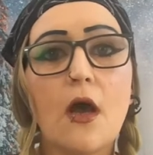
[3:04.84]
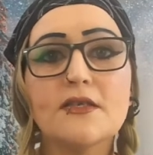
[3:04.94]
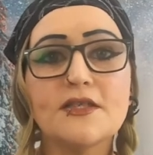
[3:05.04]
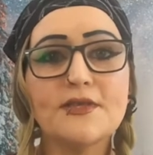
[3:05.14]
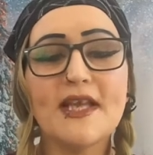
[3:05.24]

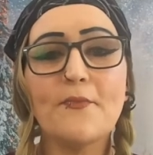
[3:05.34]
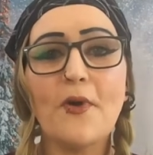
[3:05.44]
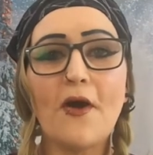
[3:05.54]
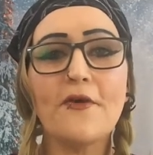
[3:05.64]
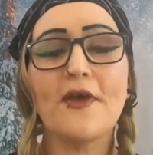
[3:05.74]
or should I say
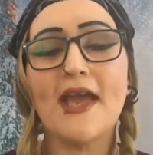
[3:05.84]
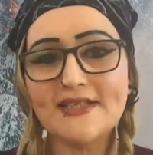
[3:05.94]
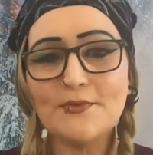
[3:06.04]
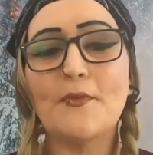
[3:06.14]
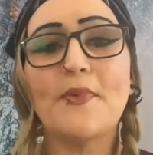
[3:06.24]
put all their
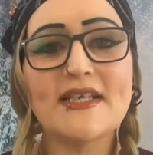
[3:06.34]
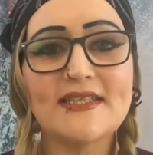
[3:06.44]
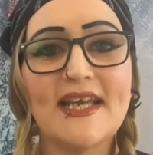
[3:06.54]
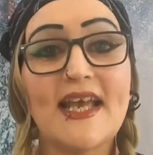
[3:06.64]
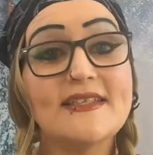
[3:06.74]
eggs in one
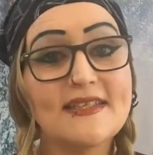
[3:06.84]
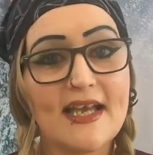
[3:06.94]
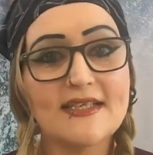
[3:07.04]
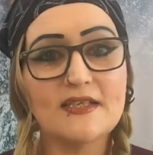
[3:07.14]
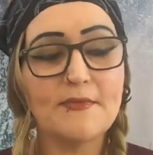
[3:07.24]
basket and
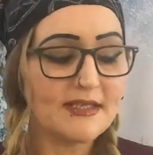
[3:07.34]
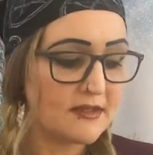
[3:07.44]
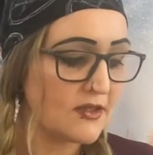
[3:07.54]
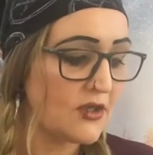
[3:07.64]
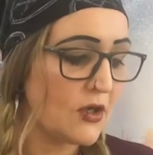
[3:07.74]
started
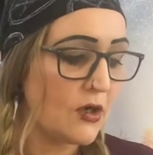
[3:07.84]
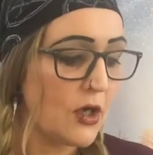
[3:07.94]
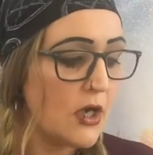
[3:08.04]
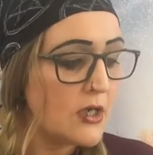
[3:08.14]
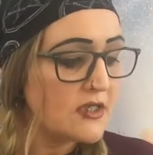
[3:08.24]
Metal
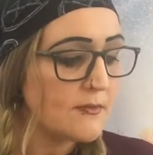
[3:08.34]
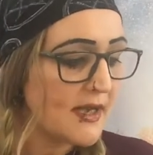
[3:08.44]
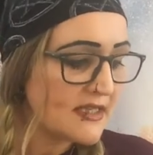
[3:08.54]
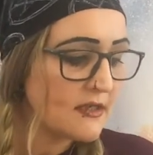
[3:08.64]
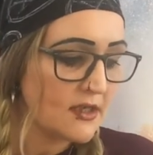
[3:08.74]
Liqueur. So
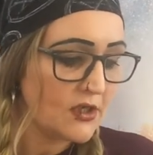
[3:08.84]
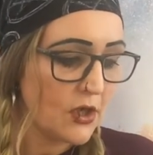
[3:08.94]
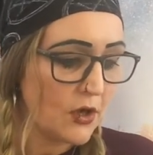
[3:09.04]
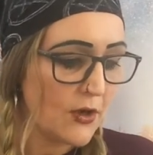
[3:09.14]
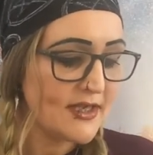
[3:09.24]
Metal
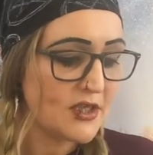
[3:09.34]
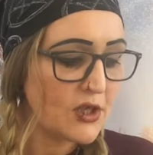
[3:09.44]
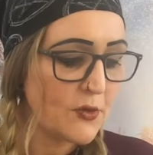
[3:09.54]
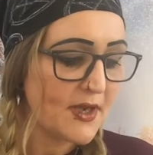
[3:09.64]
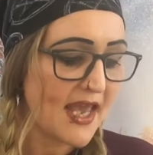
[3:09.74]
Liqueur is a
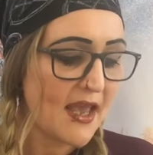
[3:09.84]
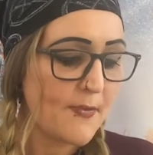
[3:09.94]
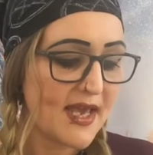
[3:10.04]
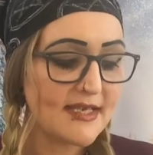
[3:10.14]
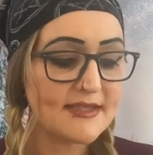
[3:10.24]

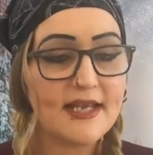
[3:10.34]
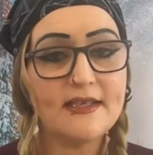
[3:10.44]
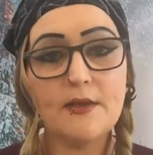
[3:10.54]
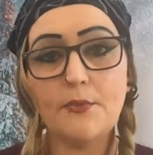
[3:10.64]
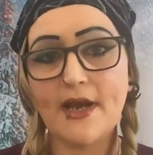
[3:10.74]
UK-based
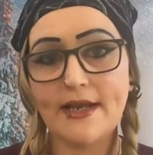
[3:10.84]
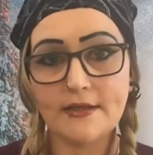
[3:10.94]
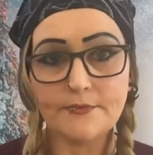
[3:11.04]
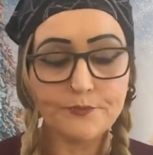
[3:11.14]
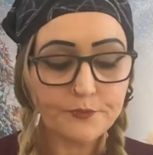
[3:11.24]
indie
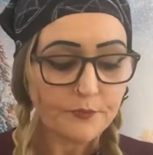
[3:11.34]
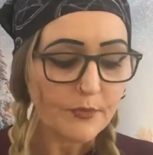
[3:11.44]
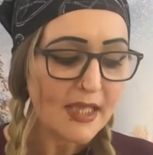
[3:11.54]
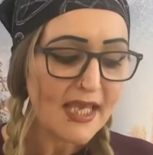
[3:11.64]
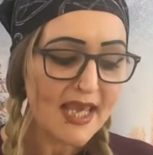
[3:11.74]
brand.
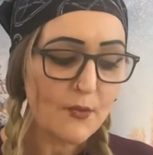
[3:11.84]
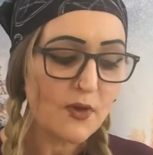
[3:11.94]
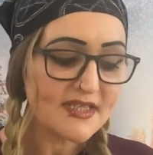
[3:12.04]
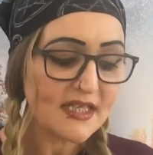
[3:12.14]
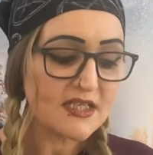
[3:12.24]
It
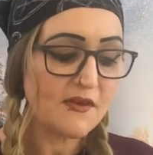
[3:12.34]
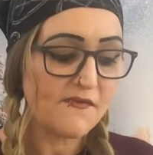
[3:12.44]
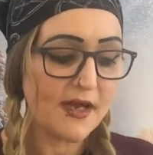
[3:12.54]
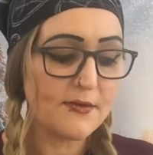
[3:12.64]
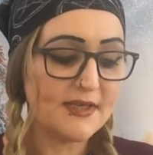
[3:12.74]
was actually
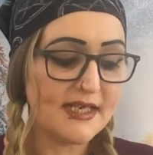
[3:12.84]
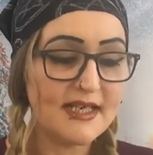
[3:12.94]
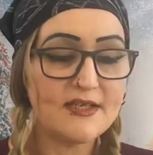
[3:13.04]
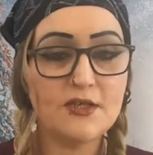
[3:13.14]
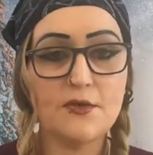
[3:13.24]
founded
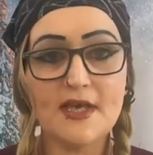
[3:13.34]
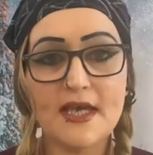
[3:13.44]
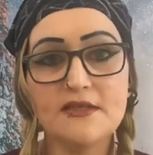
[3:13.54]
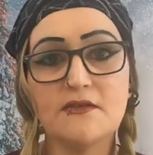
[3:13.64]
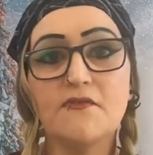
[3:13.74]
in
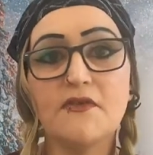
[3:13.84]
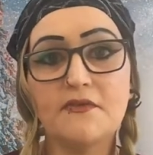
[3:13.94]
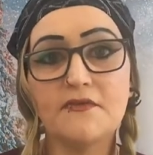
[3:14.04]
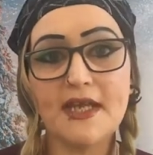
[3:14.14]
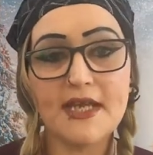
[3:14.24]

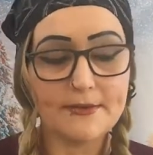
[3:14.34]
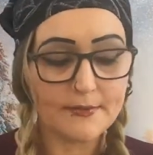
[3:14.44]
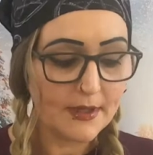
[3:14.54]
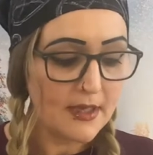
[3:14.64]
2015.